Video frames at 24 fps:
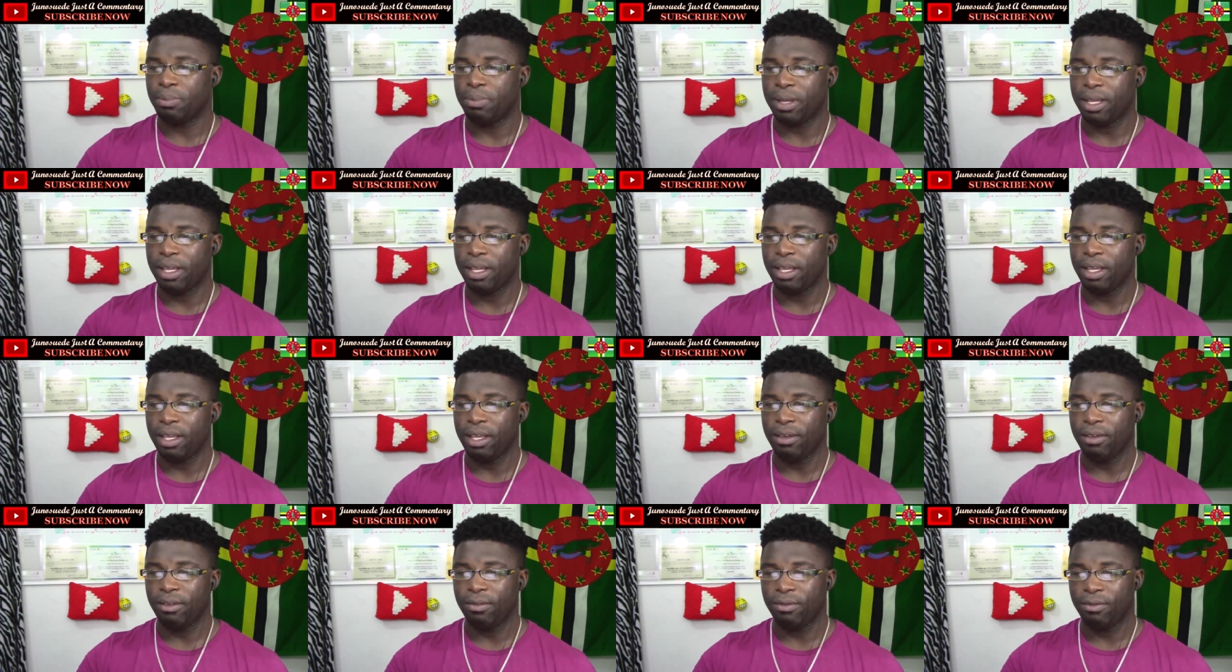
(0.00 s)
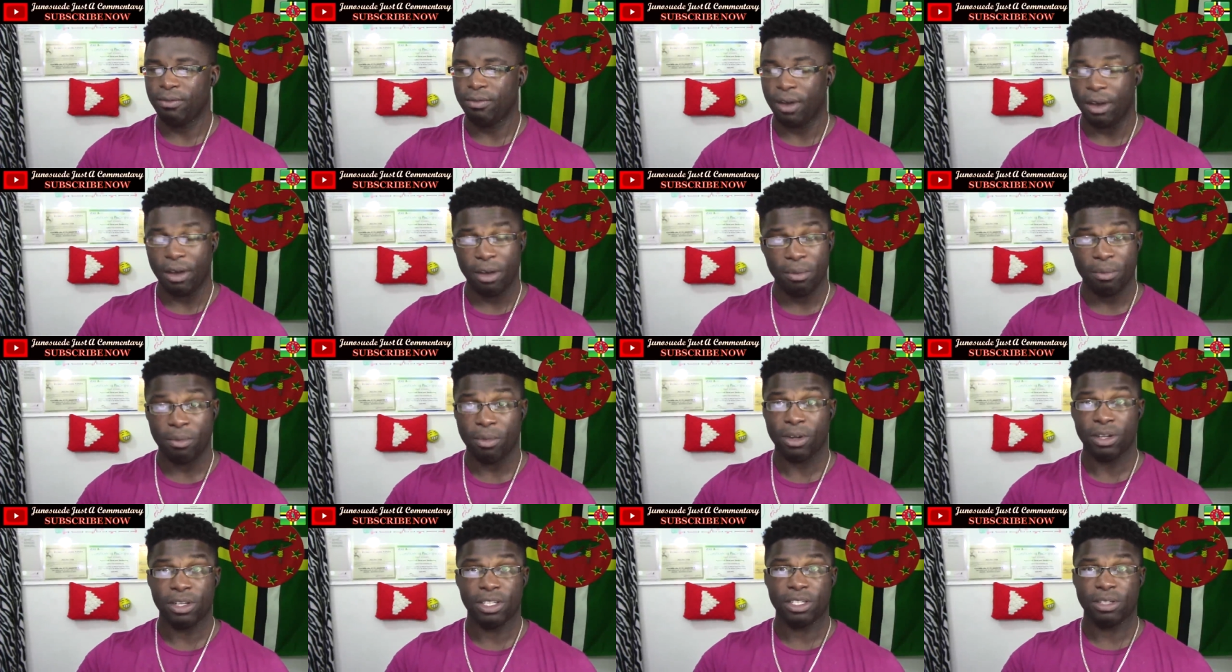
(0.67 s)
be very
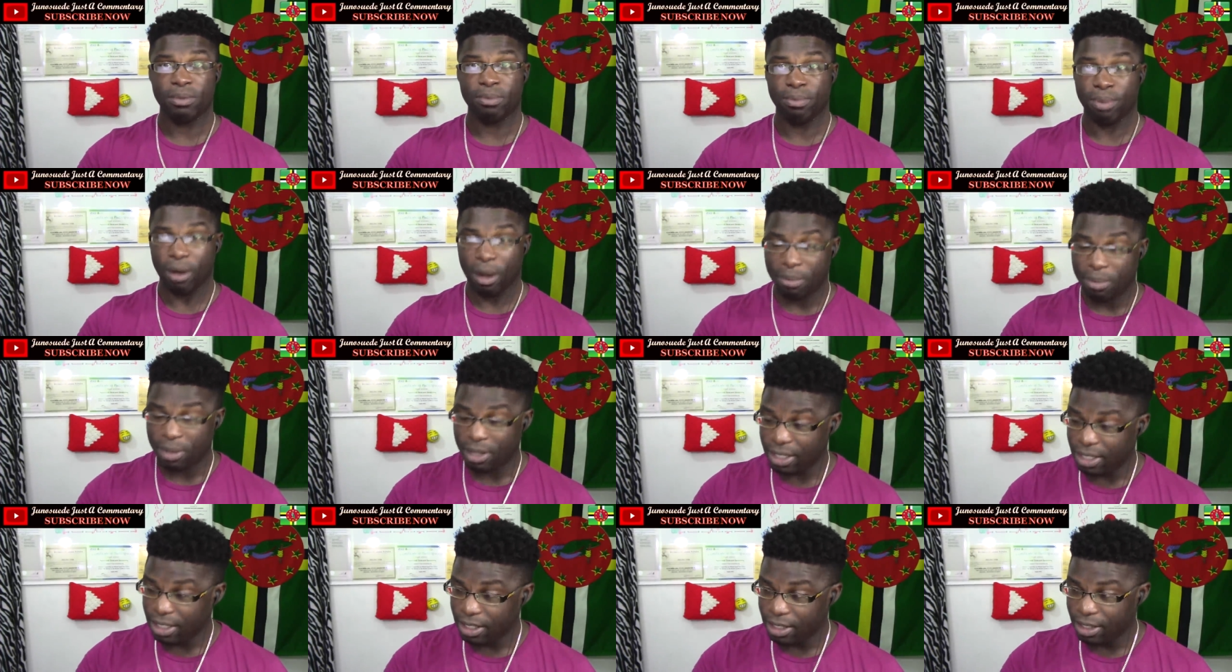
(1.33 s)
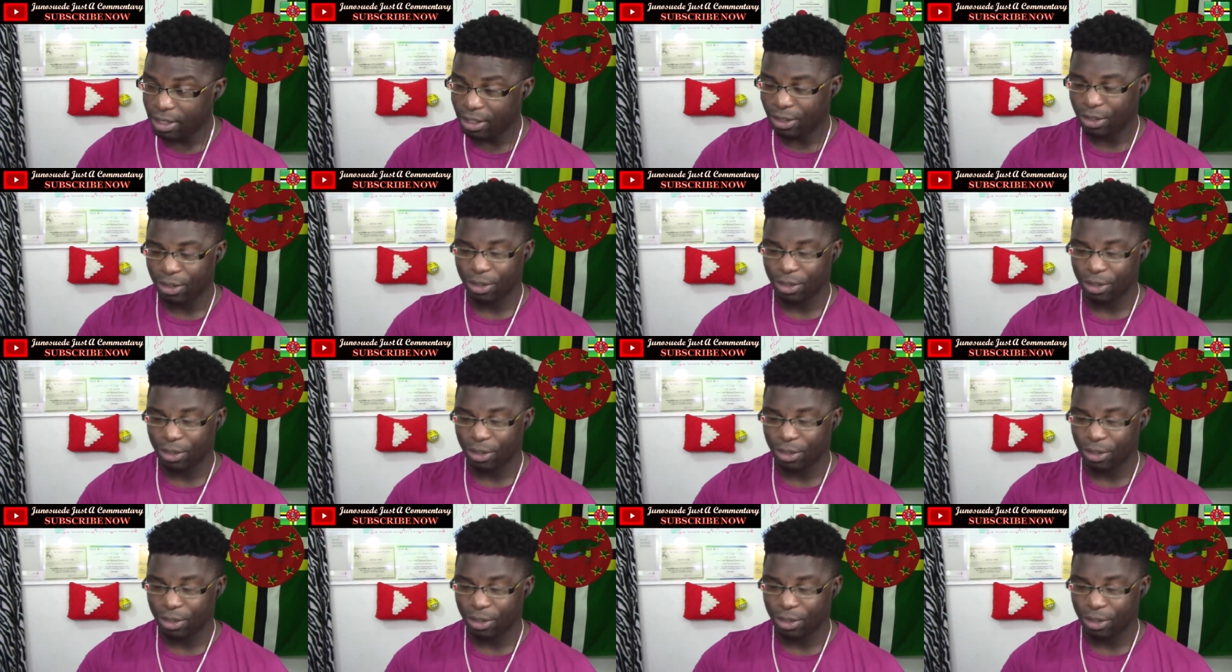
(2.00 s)
much bubbly,